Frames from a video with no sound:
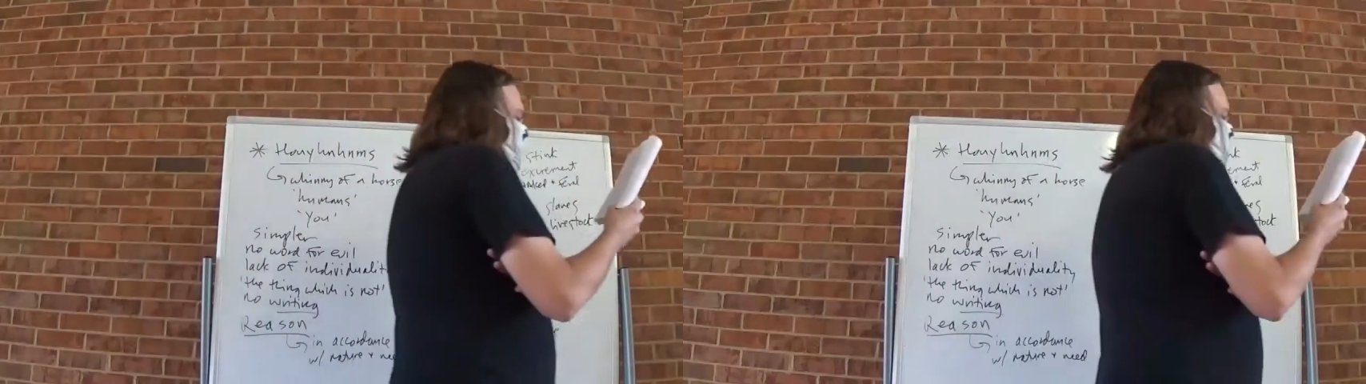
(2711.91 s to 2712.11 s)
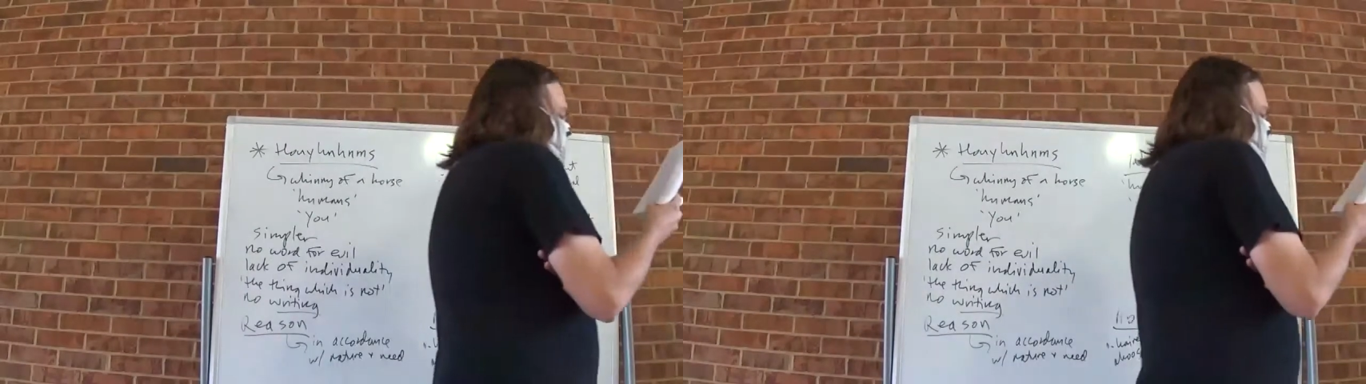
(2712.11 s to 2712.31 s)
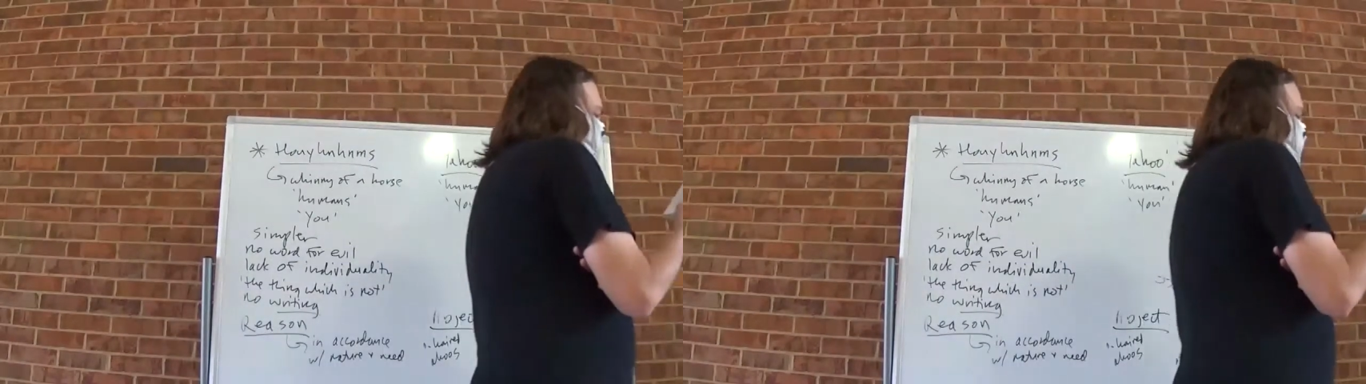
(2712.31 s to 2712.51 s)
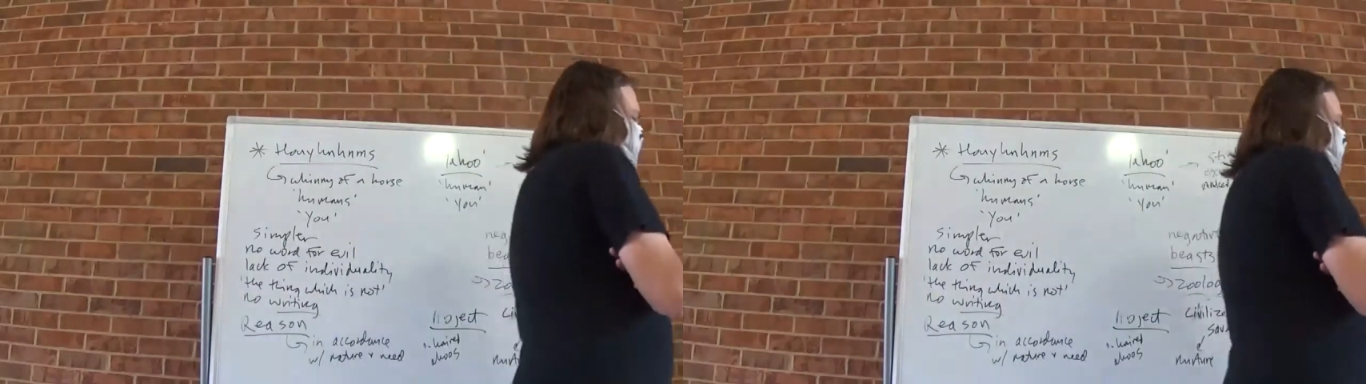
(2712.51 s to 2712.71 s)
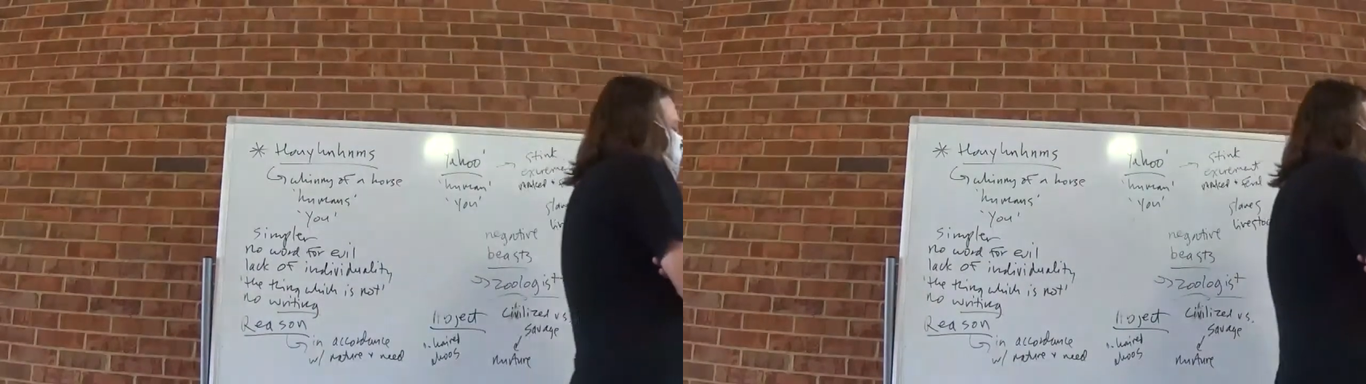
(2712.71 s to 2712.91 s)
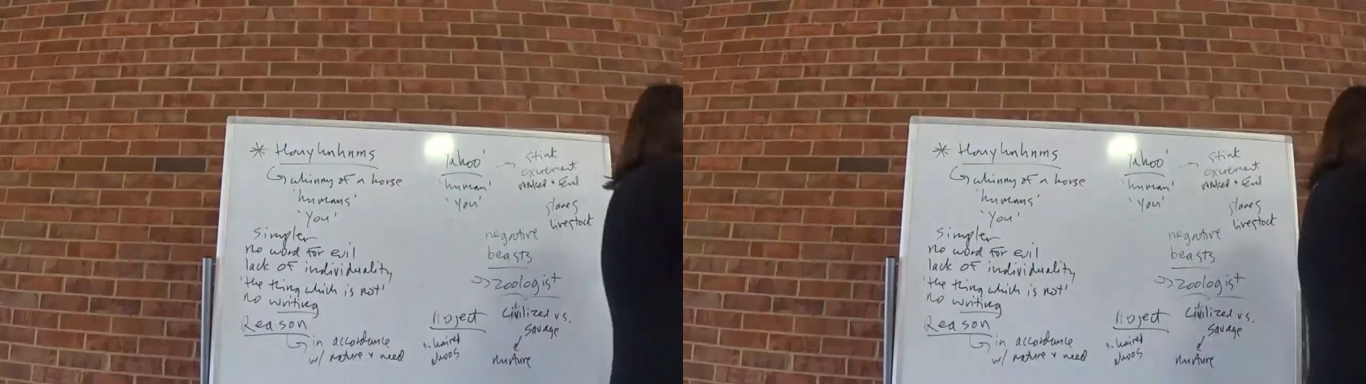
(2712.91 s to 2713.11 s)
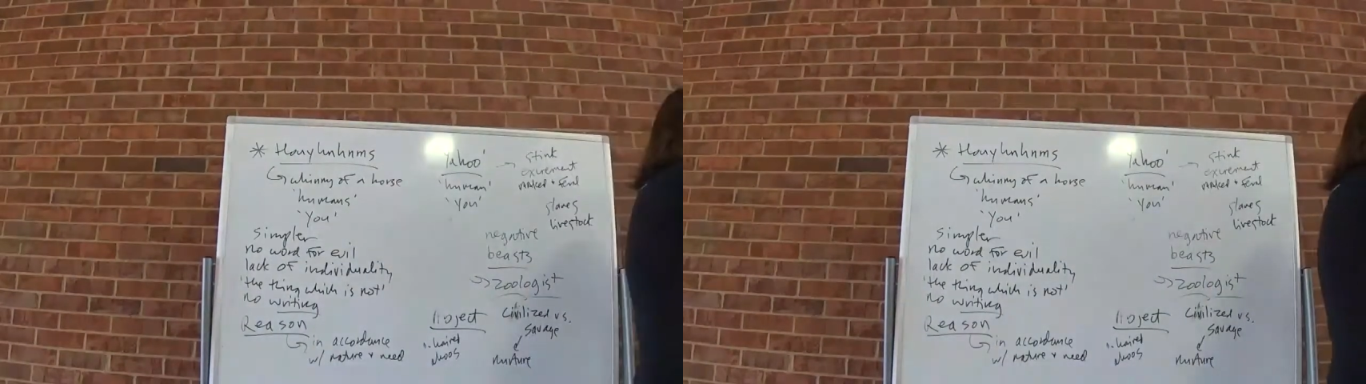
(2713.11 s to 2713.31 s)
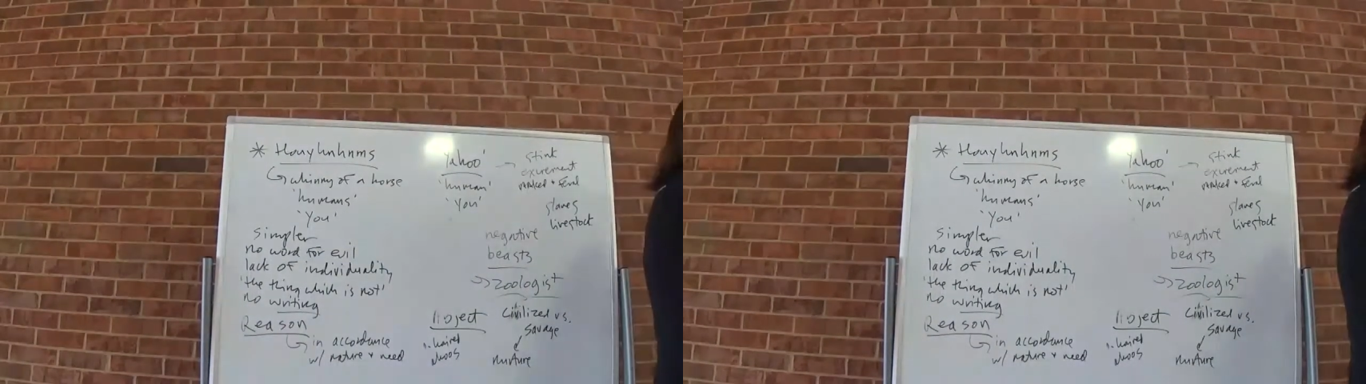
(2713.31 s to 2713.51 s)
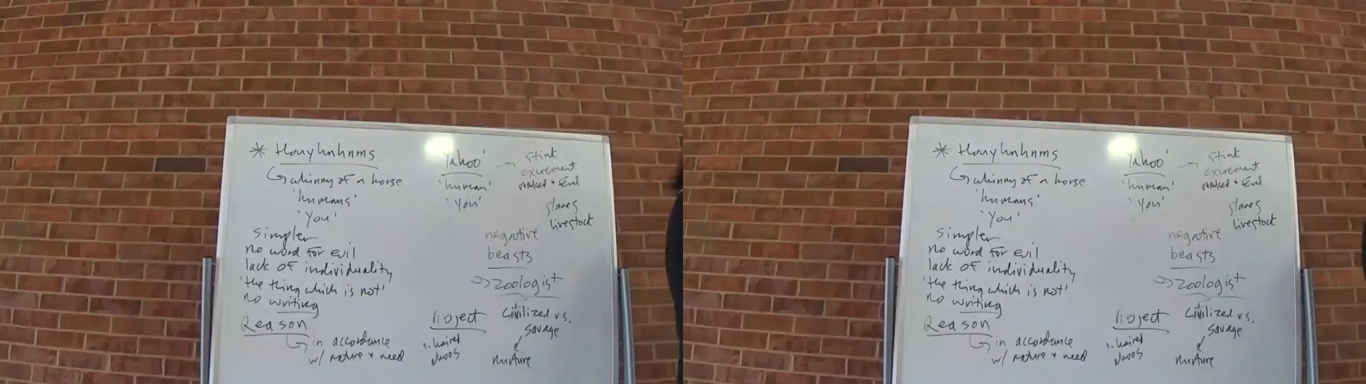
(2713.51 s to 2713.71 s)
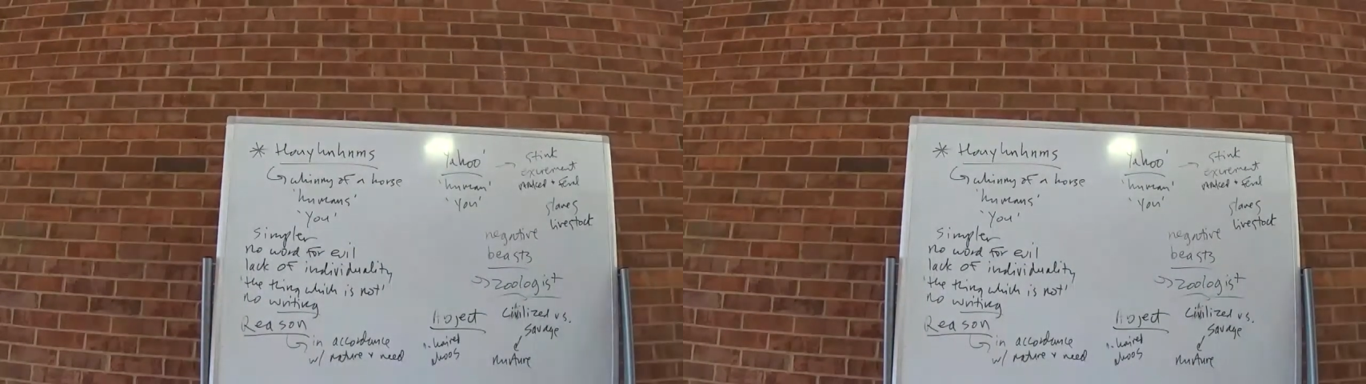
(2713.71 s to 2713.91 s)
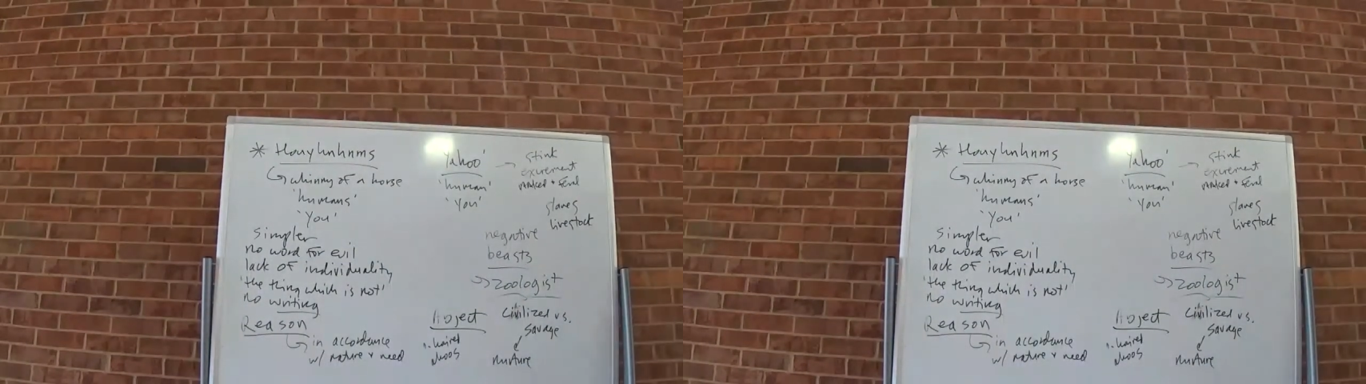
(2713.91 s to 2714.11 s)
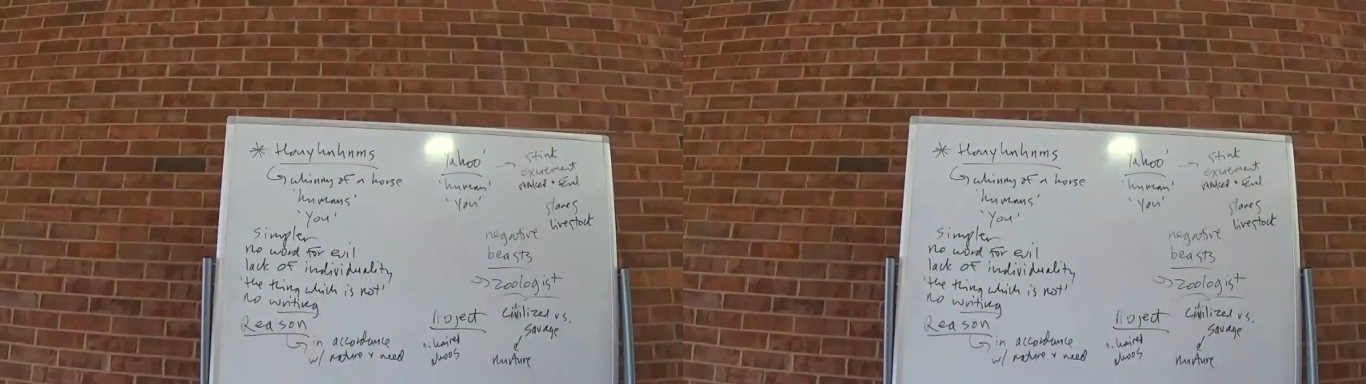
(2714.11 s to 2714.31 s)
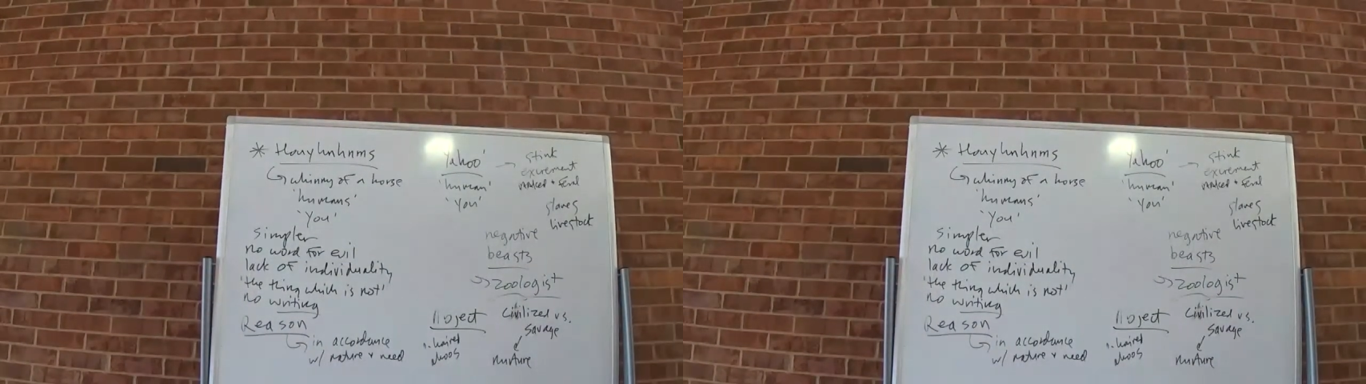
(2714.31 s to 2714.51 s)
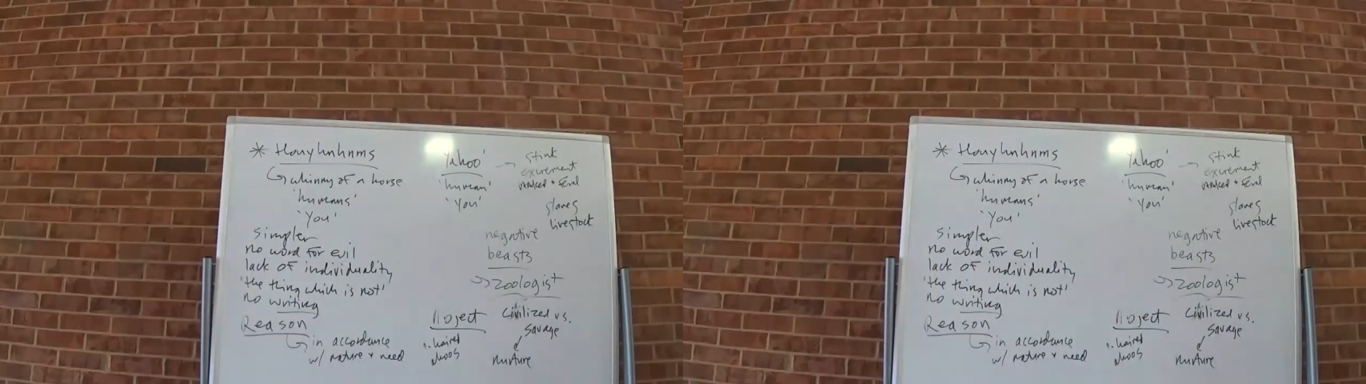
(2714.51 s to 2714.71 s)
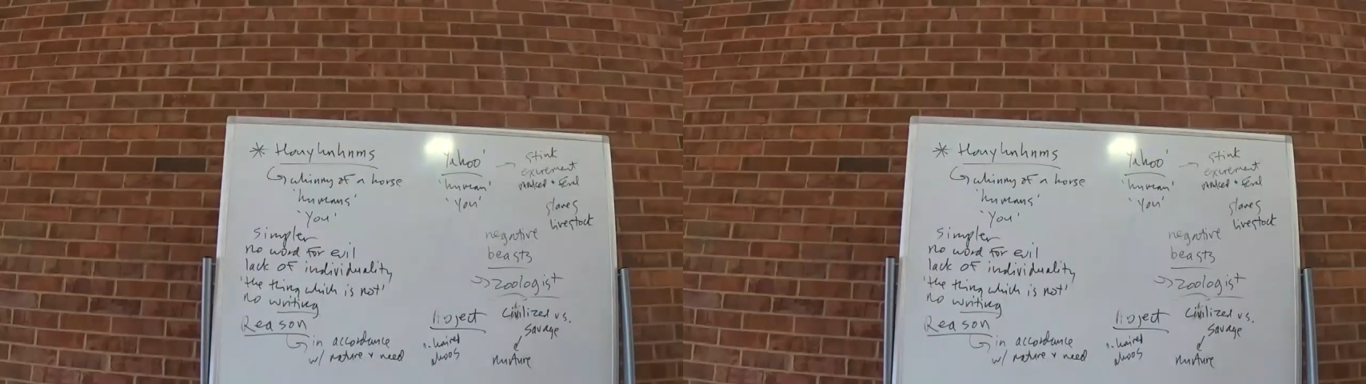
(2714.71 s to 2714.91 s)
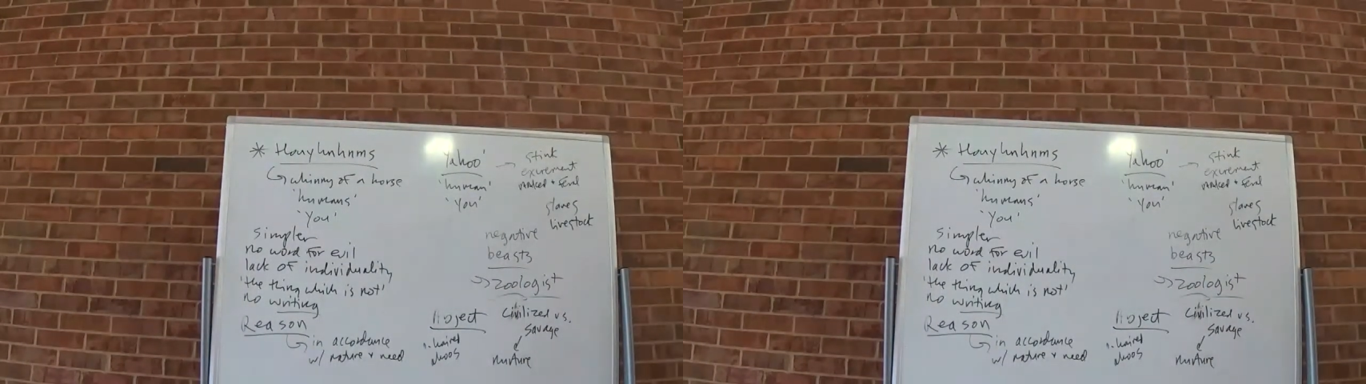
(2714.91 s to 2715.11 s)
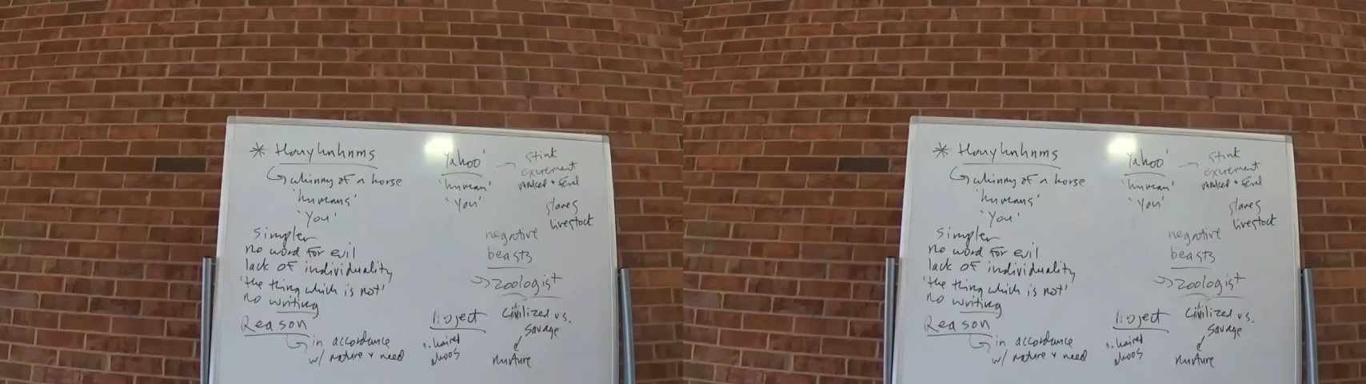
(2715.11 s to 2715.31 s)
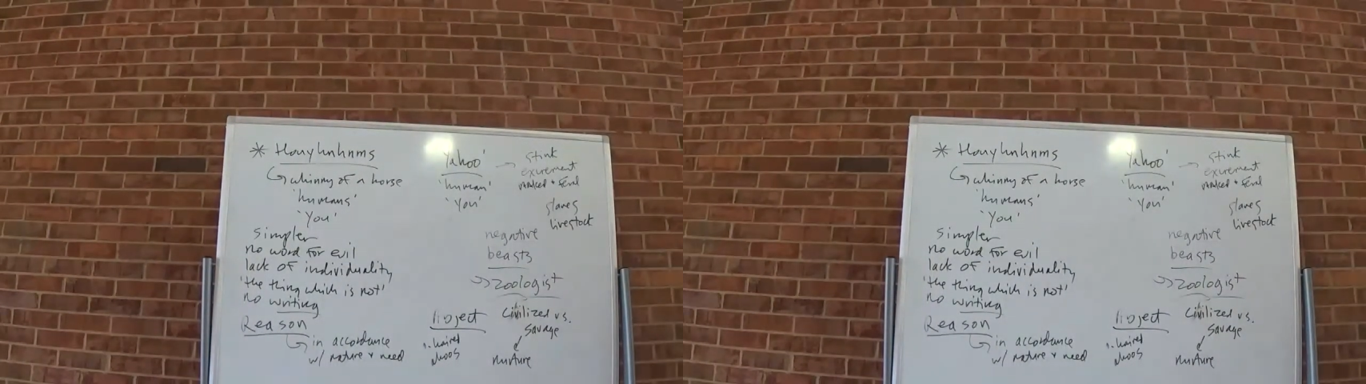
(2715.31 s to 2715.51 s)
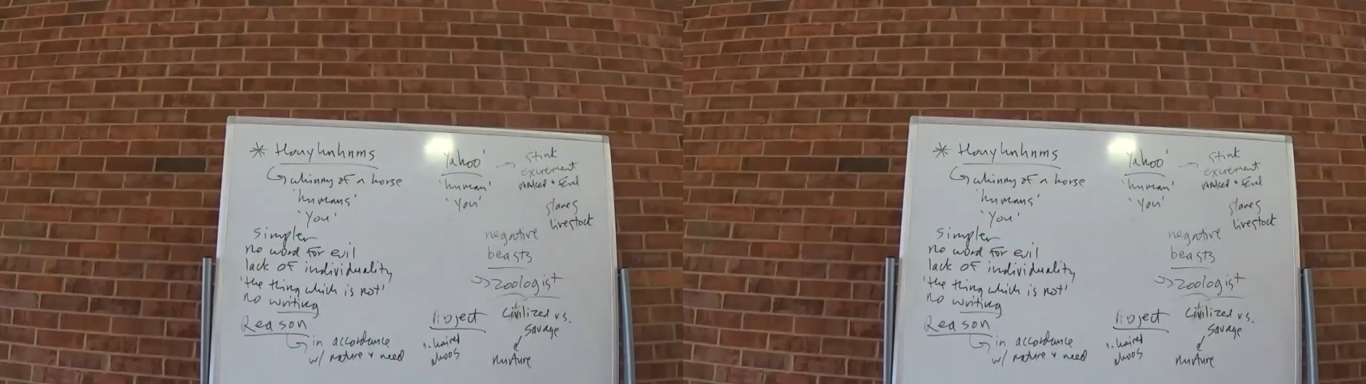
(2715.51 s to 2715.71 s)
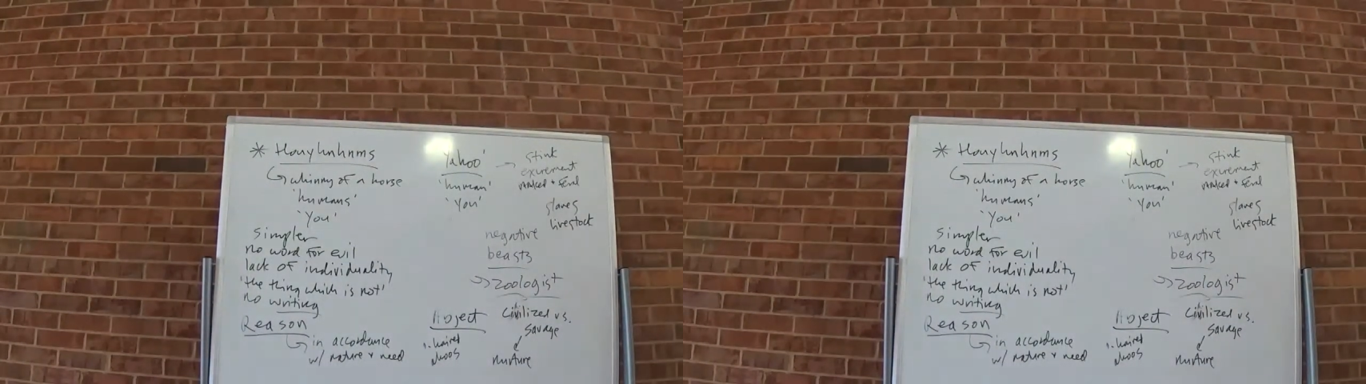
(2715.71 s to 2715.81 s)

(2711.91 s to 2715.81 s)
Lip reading: (no speaker visible)